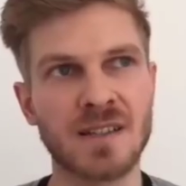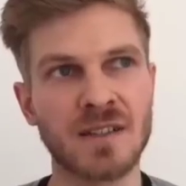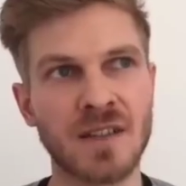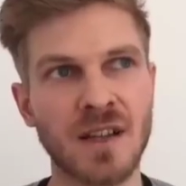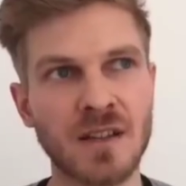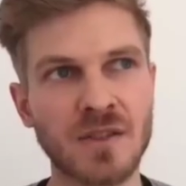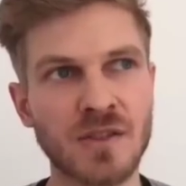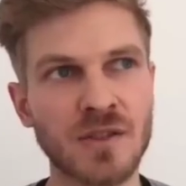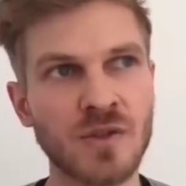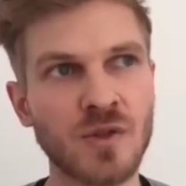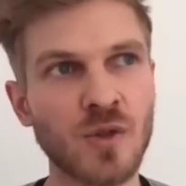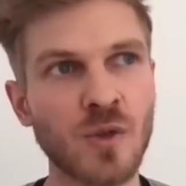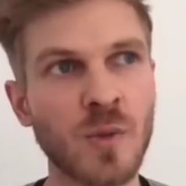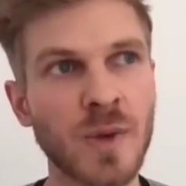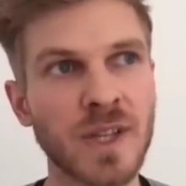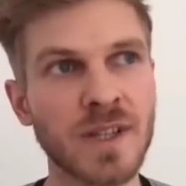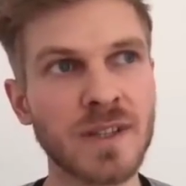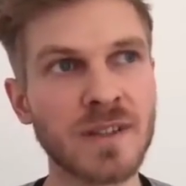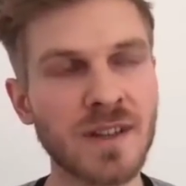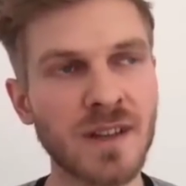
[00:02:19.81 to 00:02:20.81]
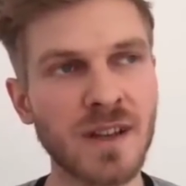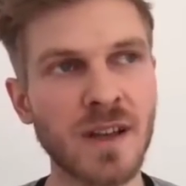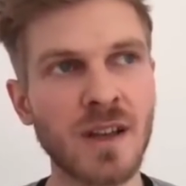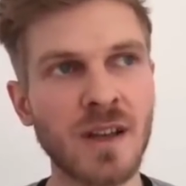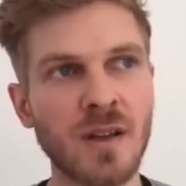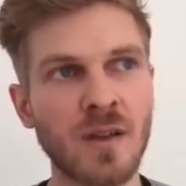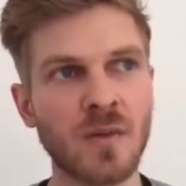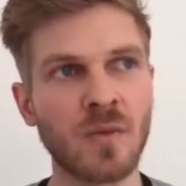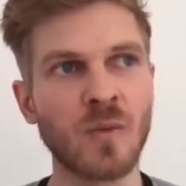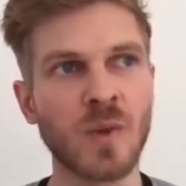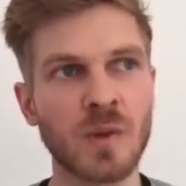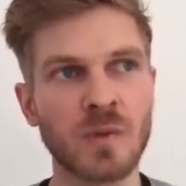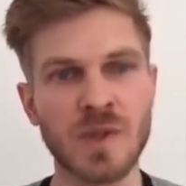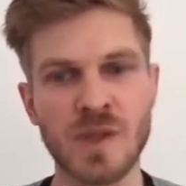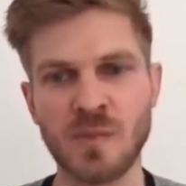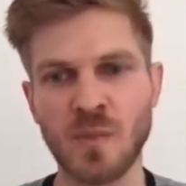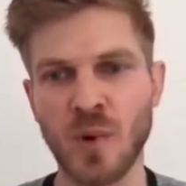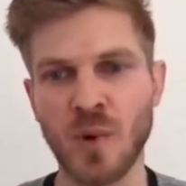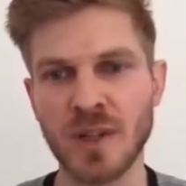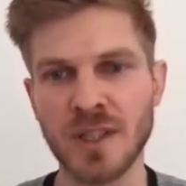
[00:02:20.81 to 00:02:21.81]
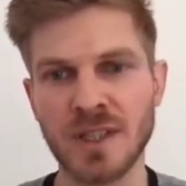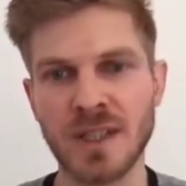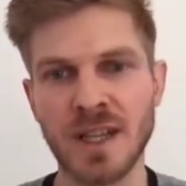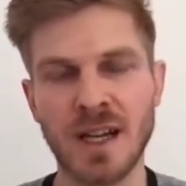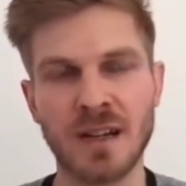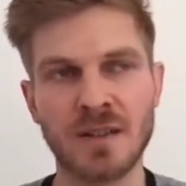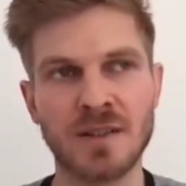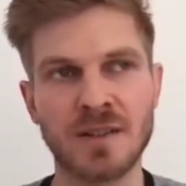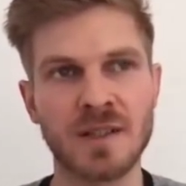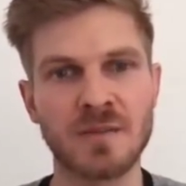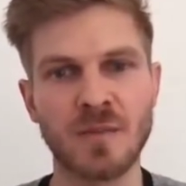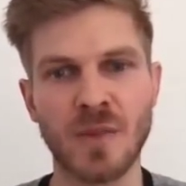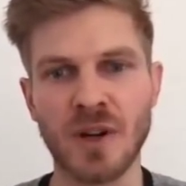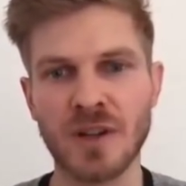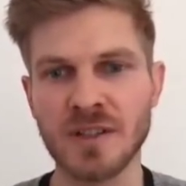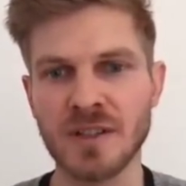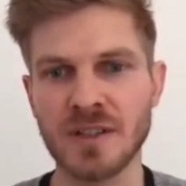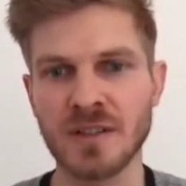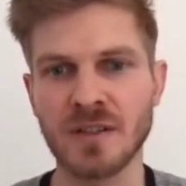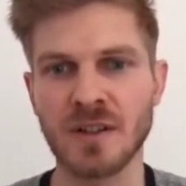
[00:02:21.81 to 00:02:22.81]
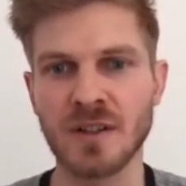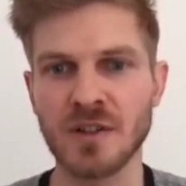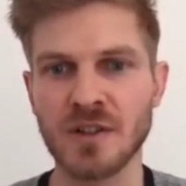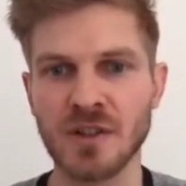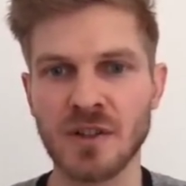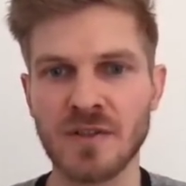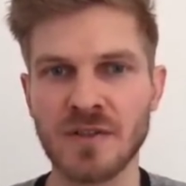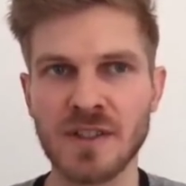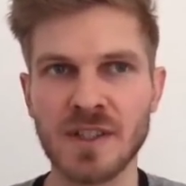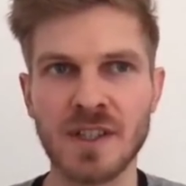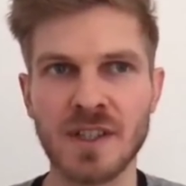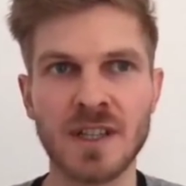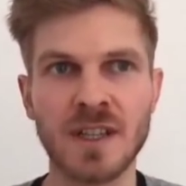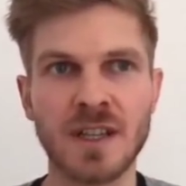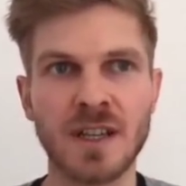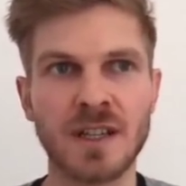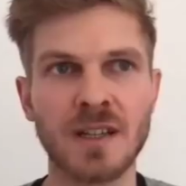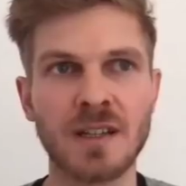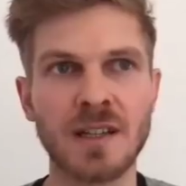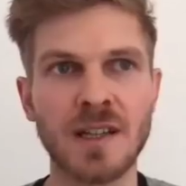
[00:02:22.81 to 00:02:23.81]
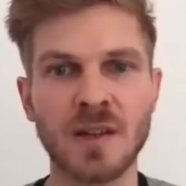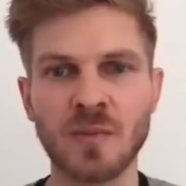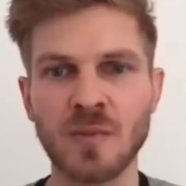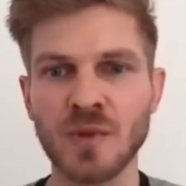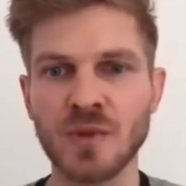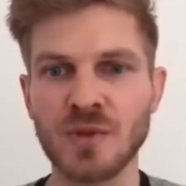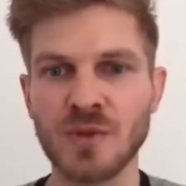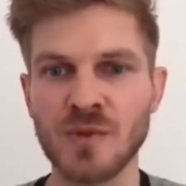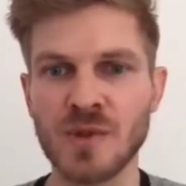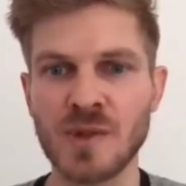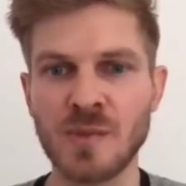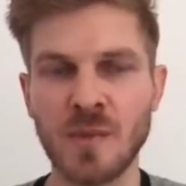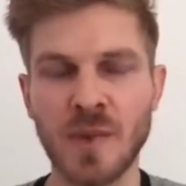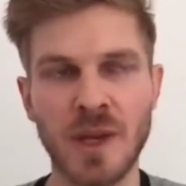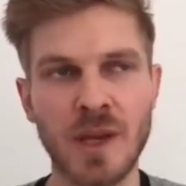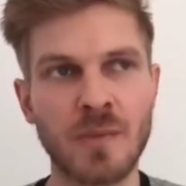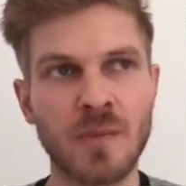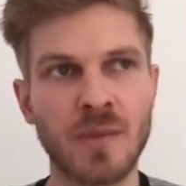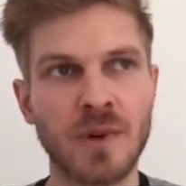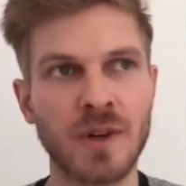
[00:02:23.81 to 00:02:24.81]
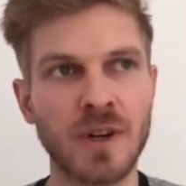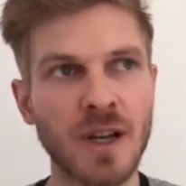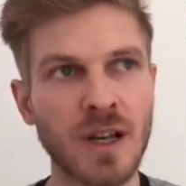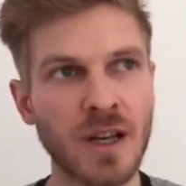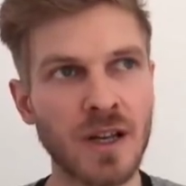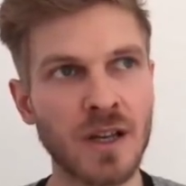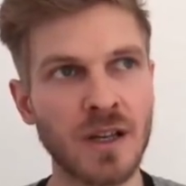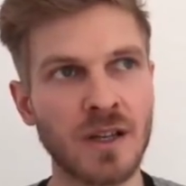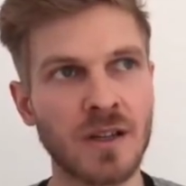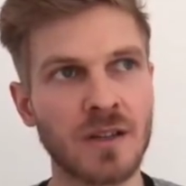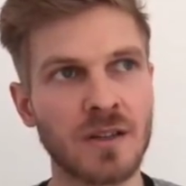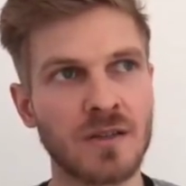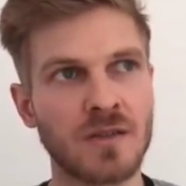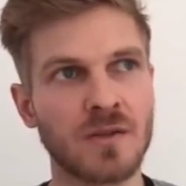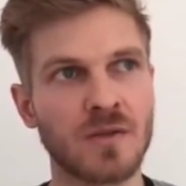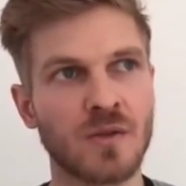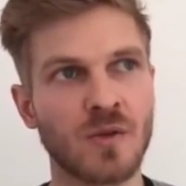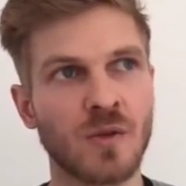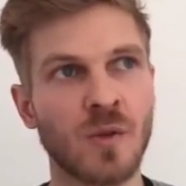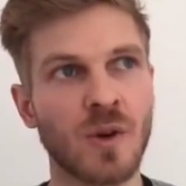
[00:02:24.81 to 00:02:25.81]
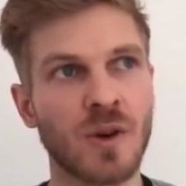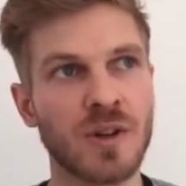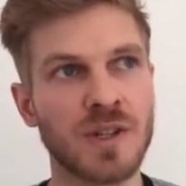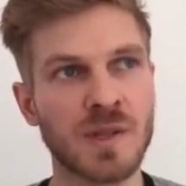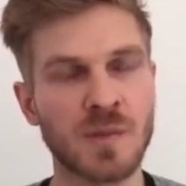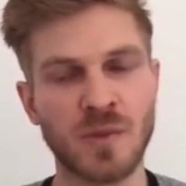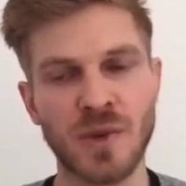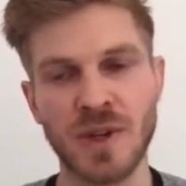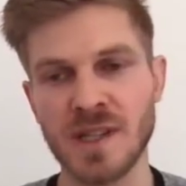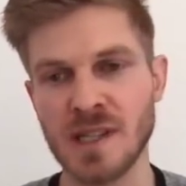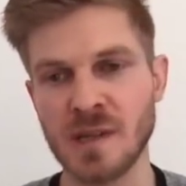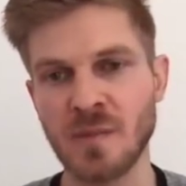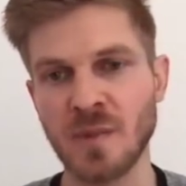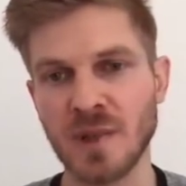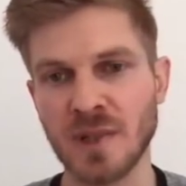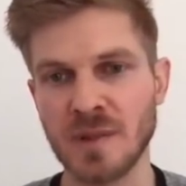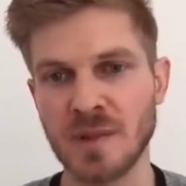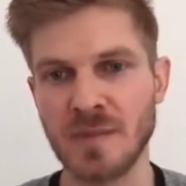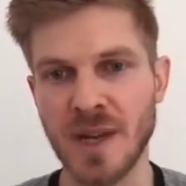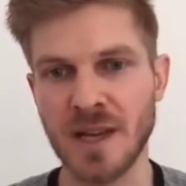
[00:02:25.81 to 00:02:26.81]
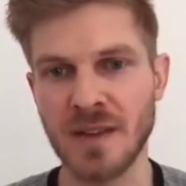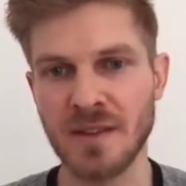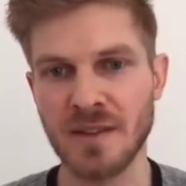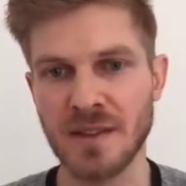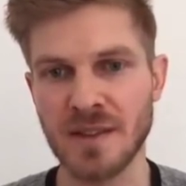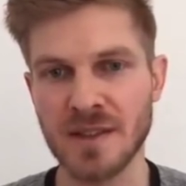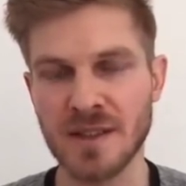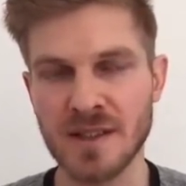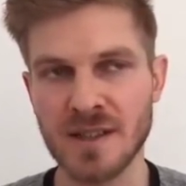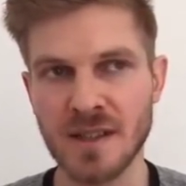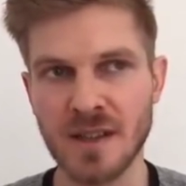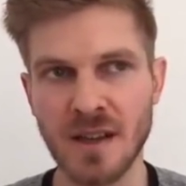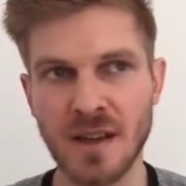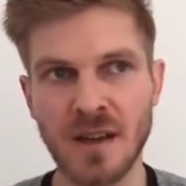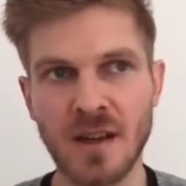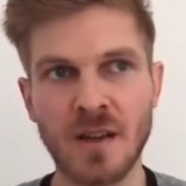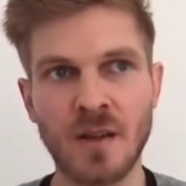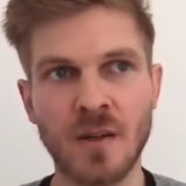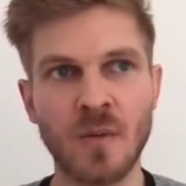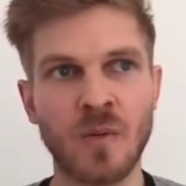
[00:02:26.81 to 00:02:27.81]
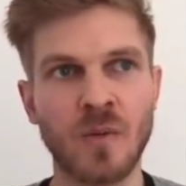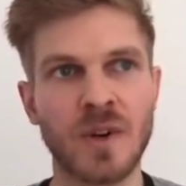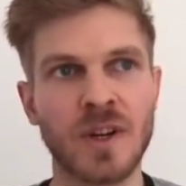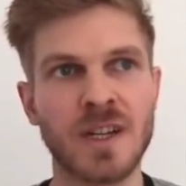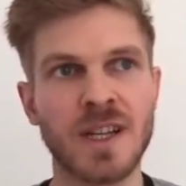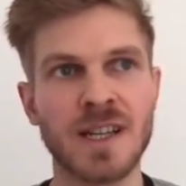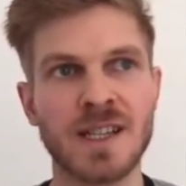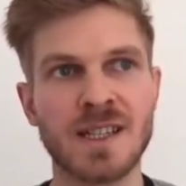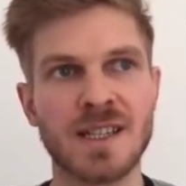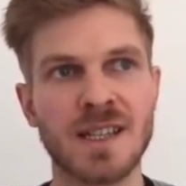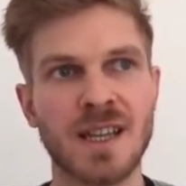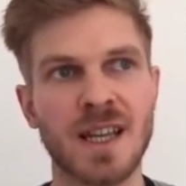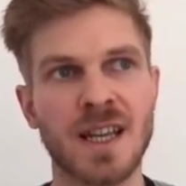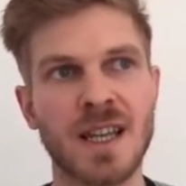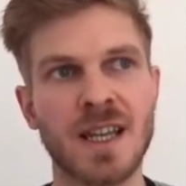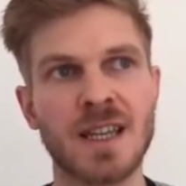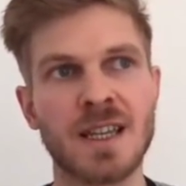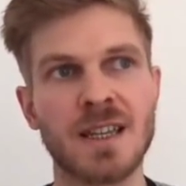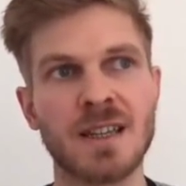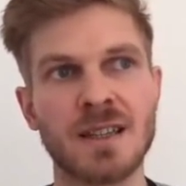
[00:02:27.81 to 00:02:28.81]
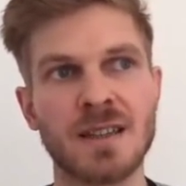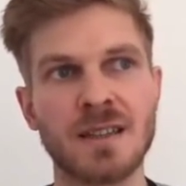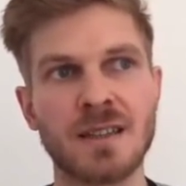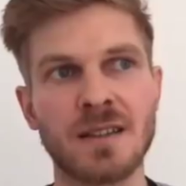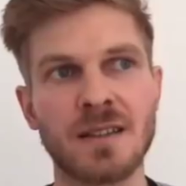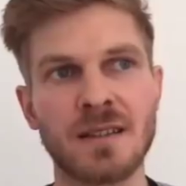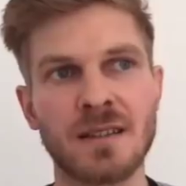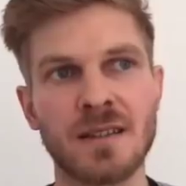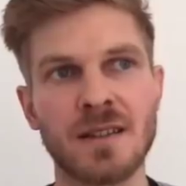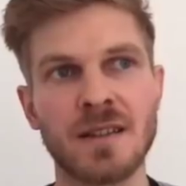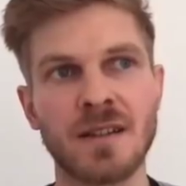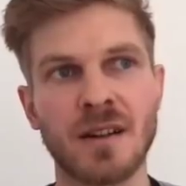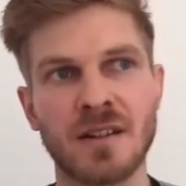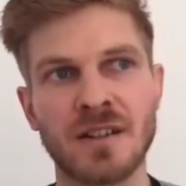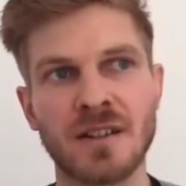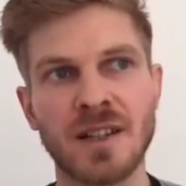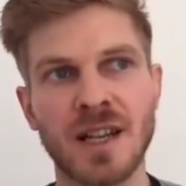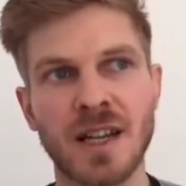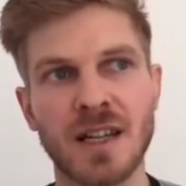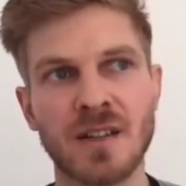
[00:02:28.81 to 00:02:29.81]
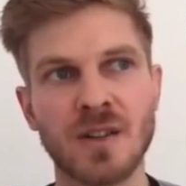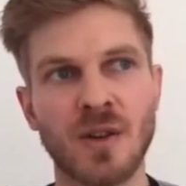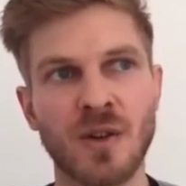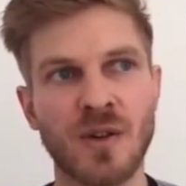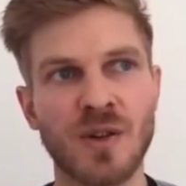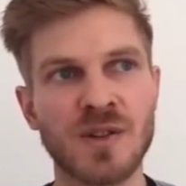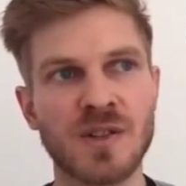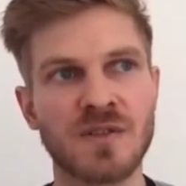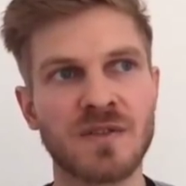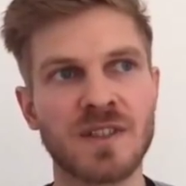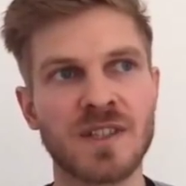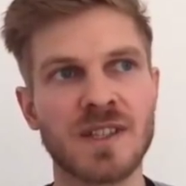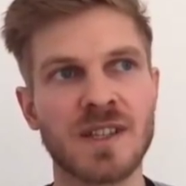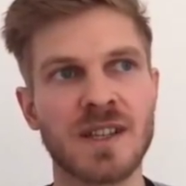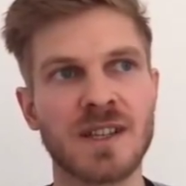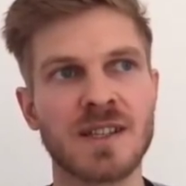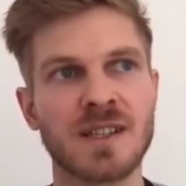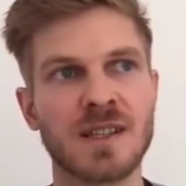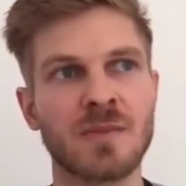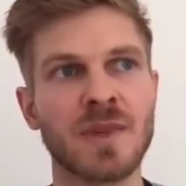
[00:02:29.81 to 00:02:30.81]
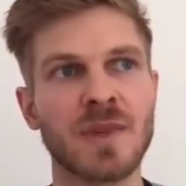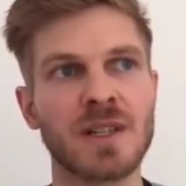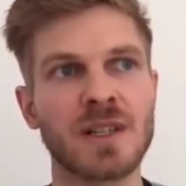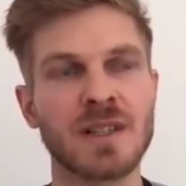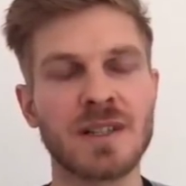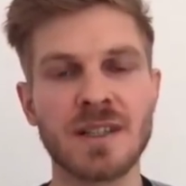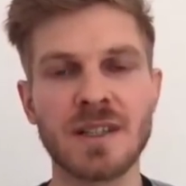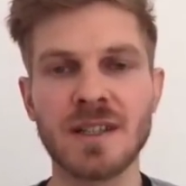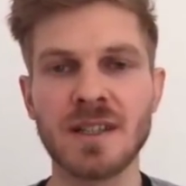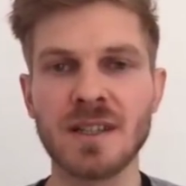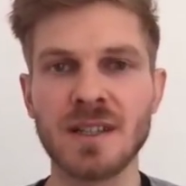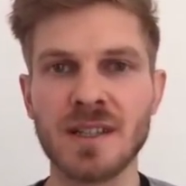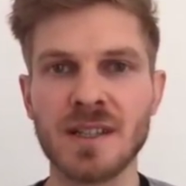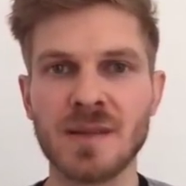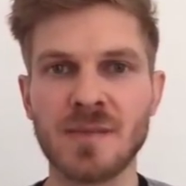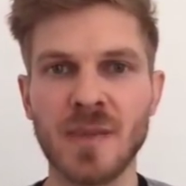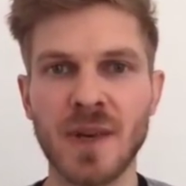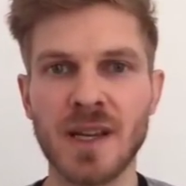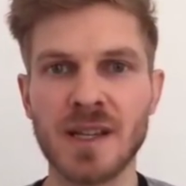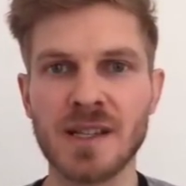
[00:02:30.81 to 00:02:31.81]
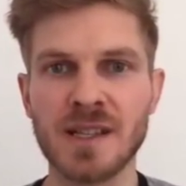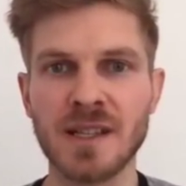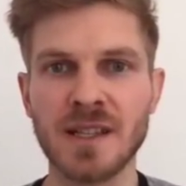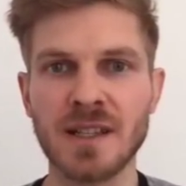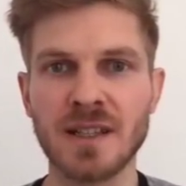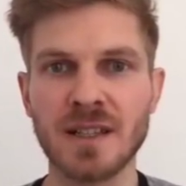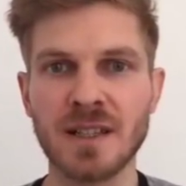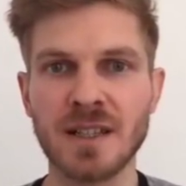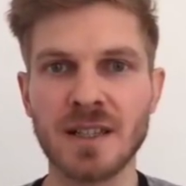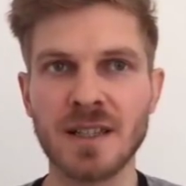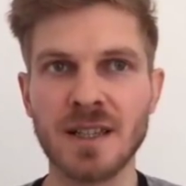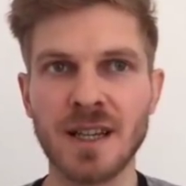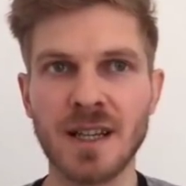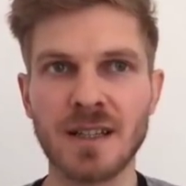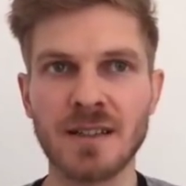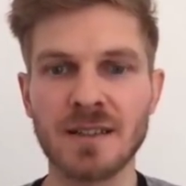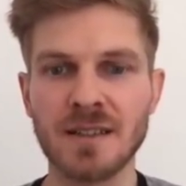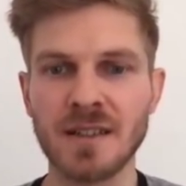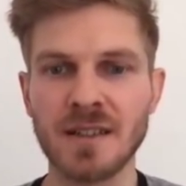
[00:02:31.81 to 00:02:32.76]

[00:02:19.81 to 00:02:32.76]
a lot to do with what was pointed out in Martin Archovsky and Leon Bouteau's paper towards principled methods, where they say the underlying cause of this instability is basically that